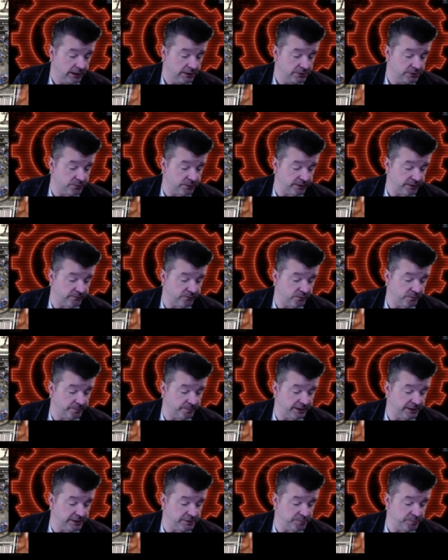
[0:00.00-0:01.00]

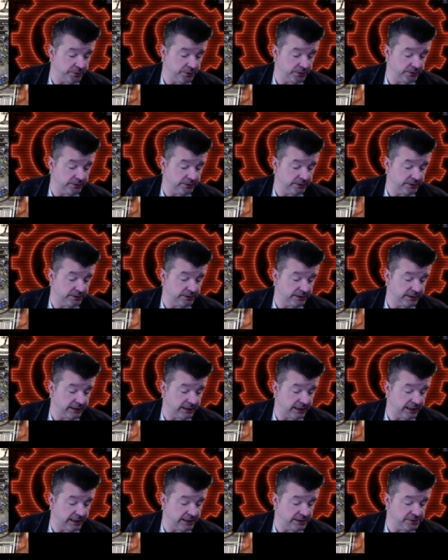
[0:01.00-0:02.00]
24-page booklet The
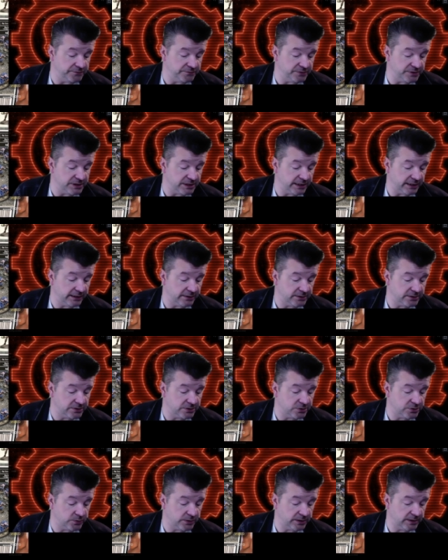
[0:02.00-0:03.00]
Edge of Silence,
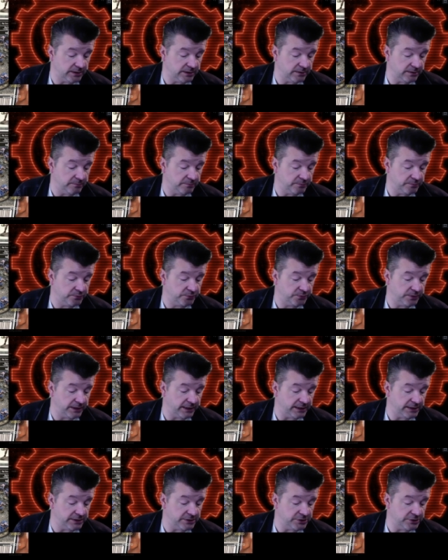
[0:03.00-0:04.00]

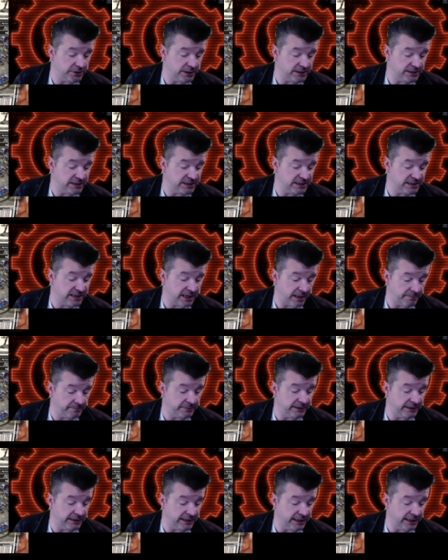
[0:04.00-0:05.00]
20-page
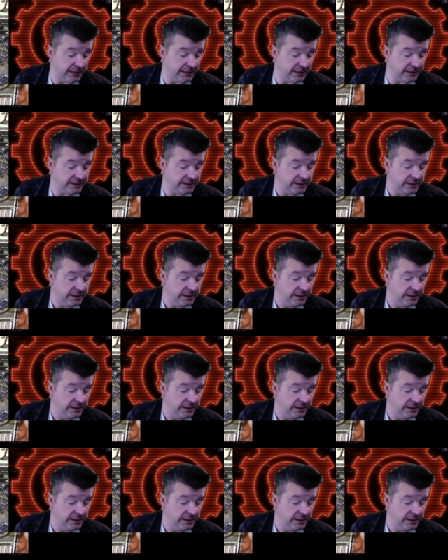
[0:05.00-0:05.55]
assembly guide,